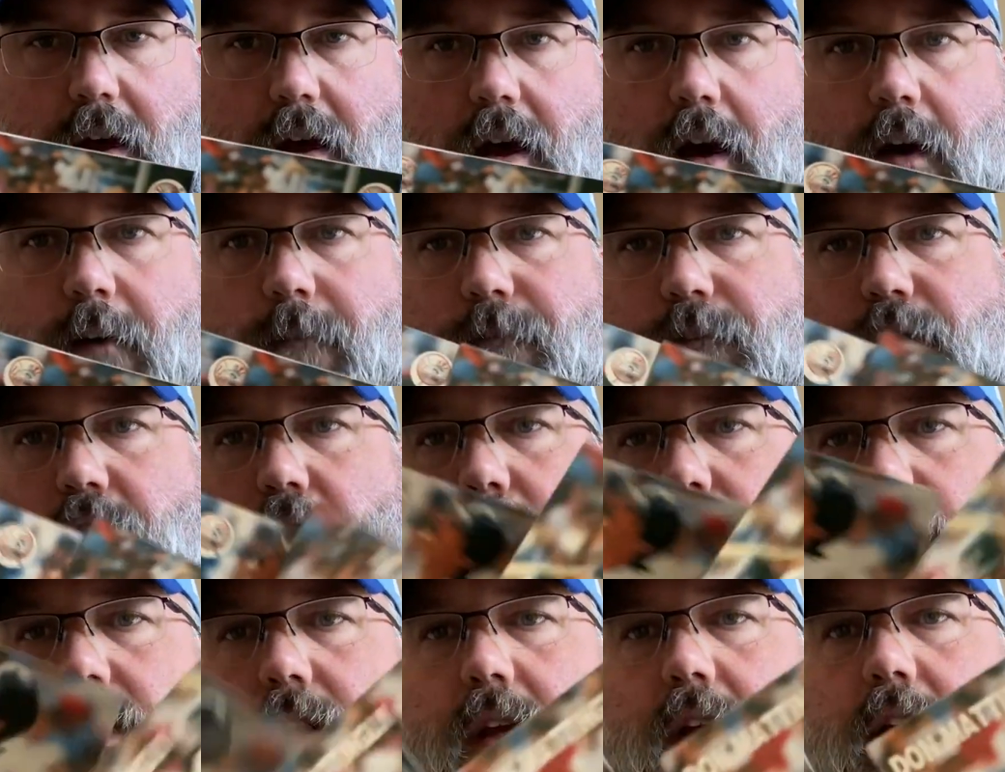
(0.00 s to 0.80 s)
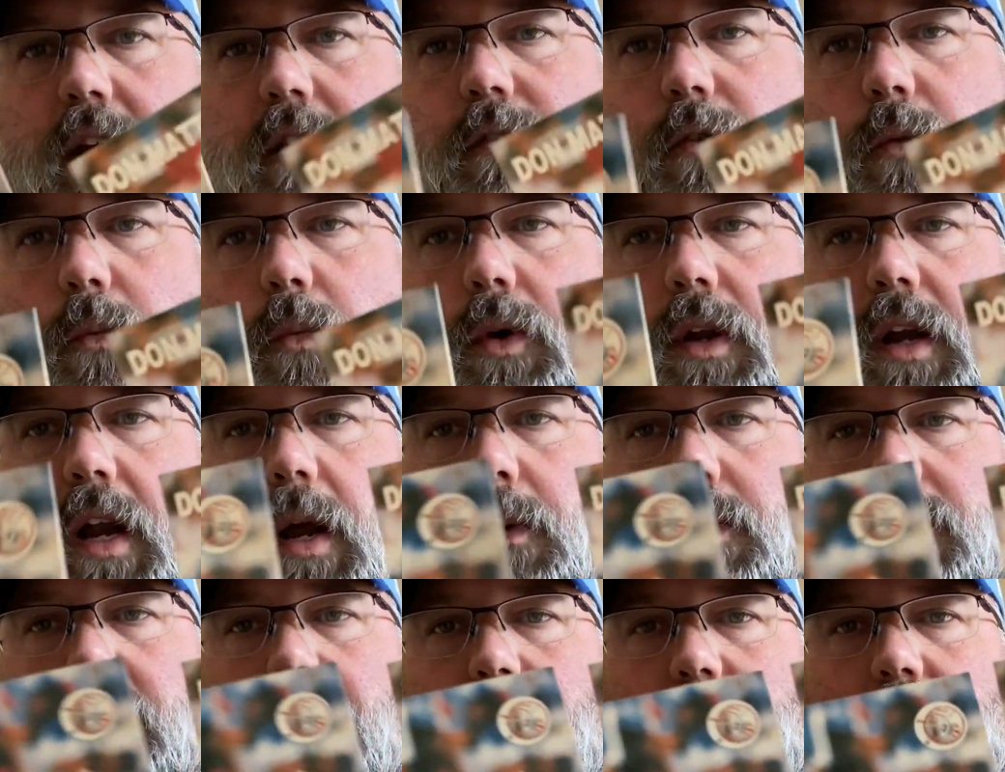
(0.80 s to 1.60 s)
a few of these from when I
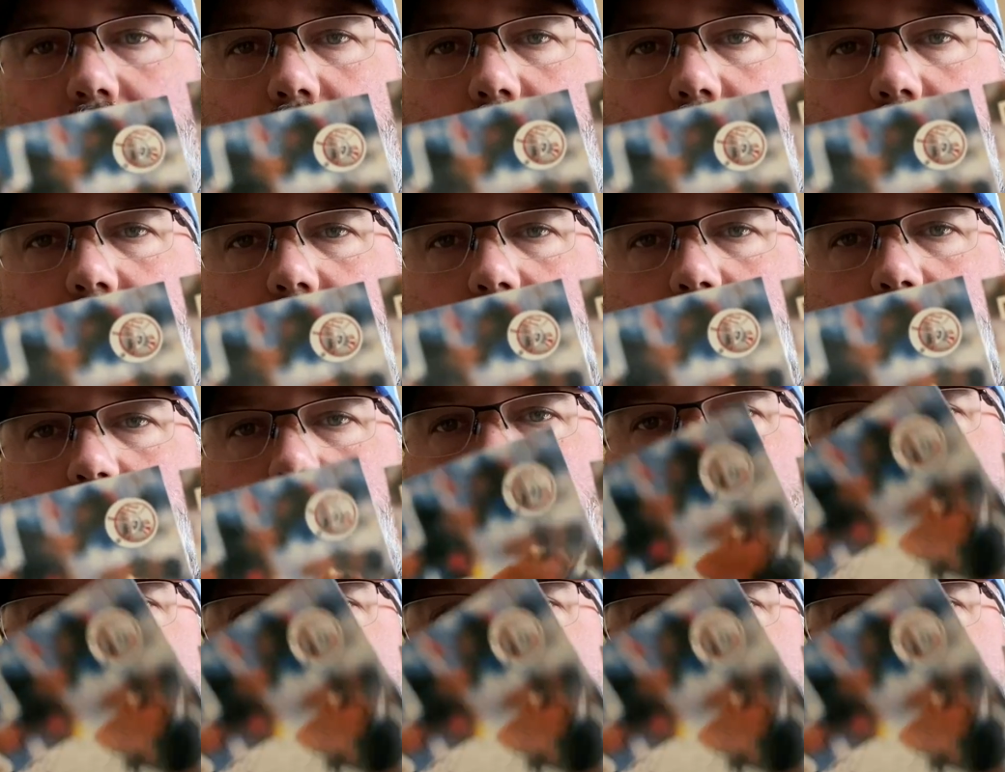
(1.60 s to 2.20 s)
was a kid.